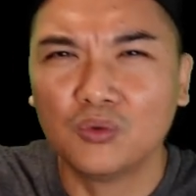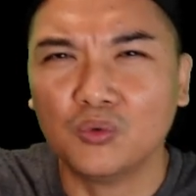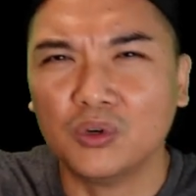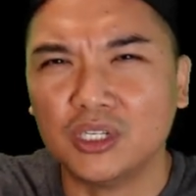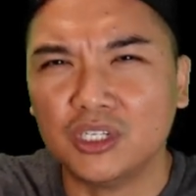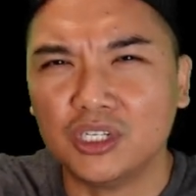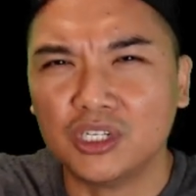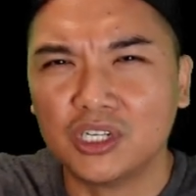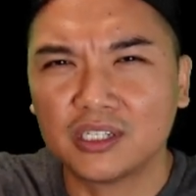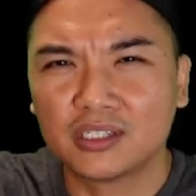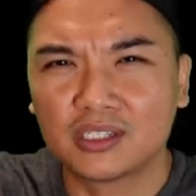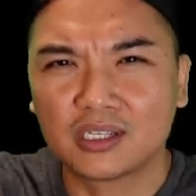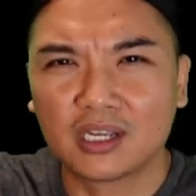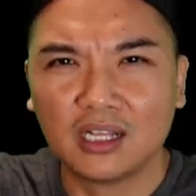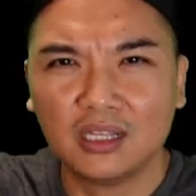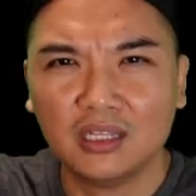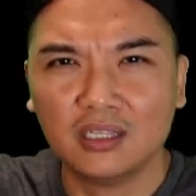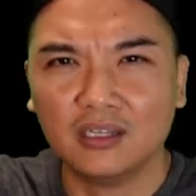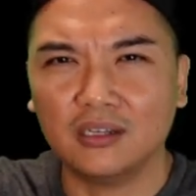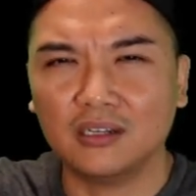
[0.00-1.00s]
would just
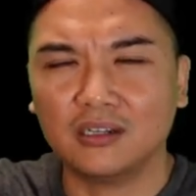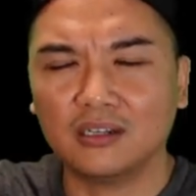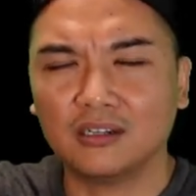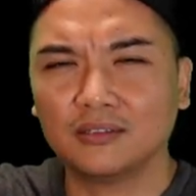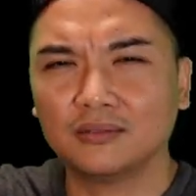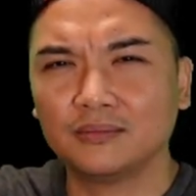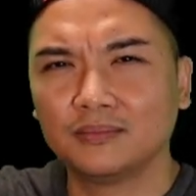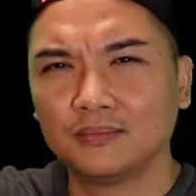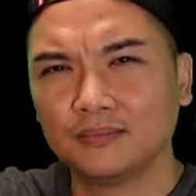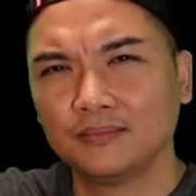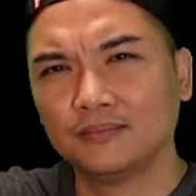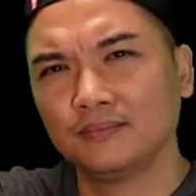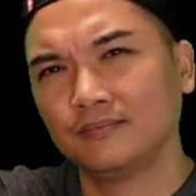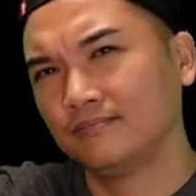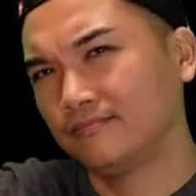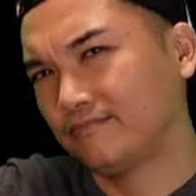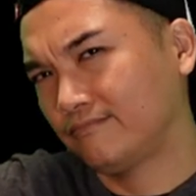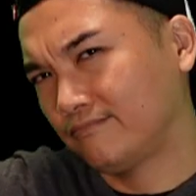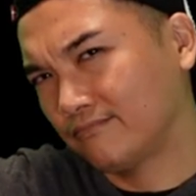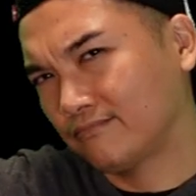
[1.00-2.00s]
clear
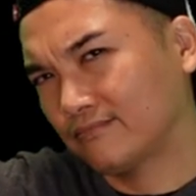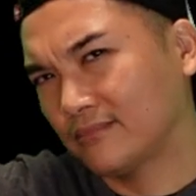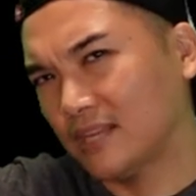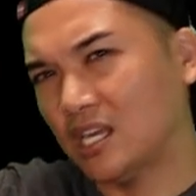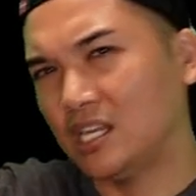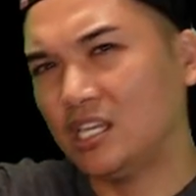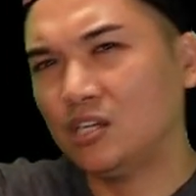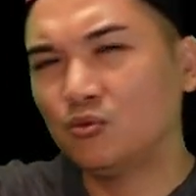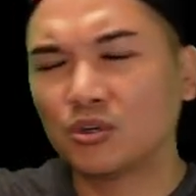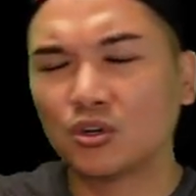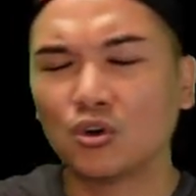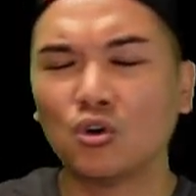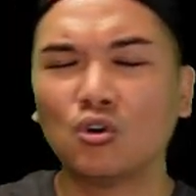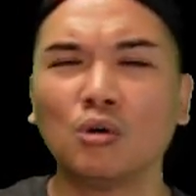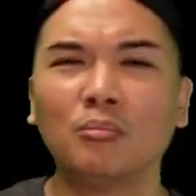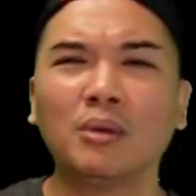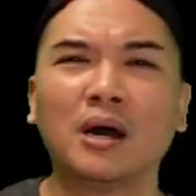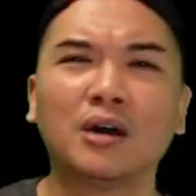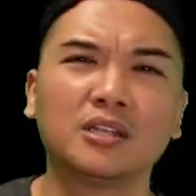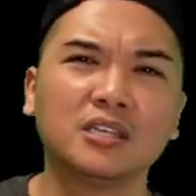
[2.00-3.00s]
and he would go
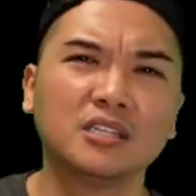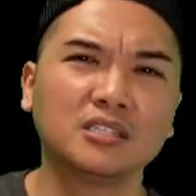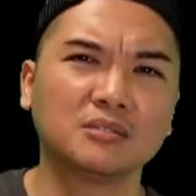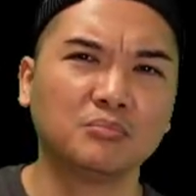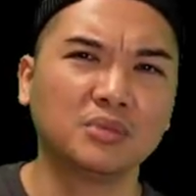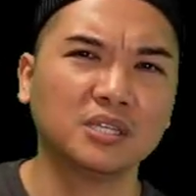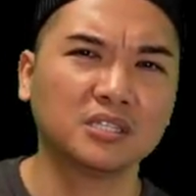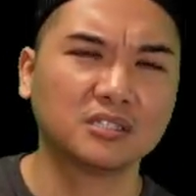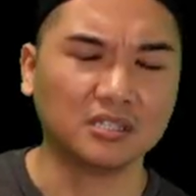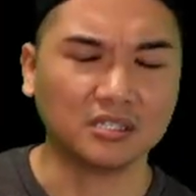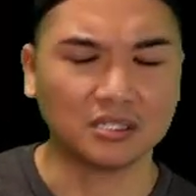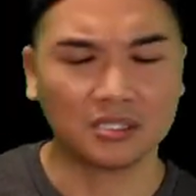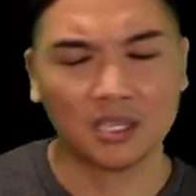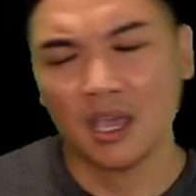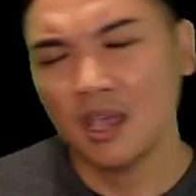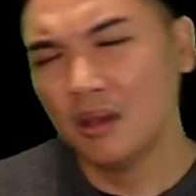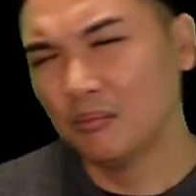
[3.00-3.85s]
about his business.